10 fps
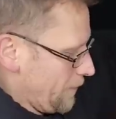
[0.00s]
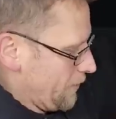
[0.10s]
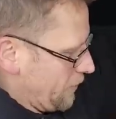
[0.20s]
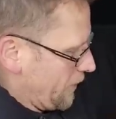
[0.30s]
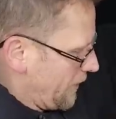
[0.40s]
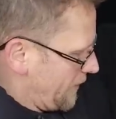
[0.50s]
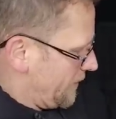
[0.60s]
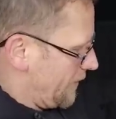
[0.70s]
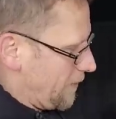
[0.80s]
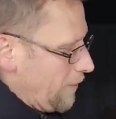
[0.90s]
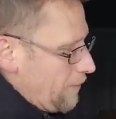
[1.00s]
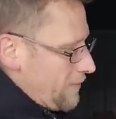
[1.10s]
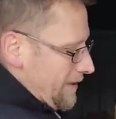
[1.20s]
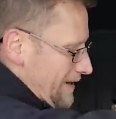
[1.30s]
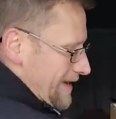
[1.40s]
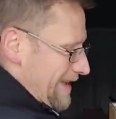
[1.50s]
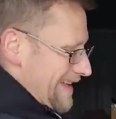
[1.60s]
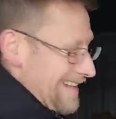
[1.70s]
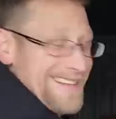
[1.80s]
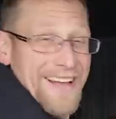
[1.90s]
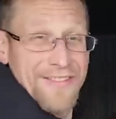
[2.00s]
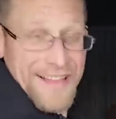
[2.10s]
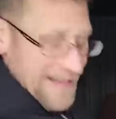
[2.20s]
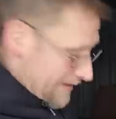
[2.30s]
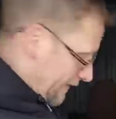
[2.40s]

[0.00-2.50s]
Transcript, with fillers: bunch of jeans and clothes. Definitely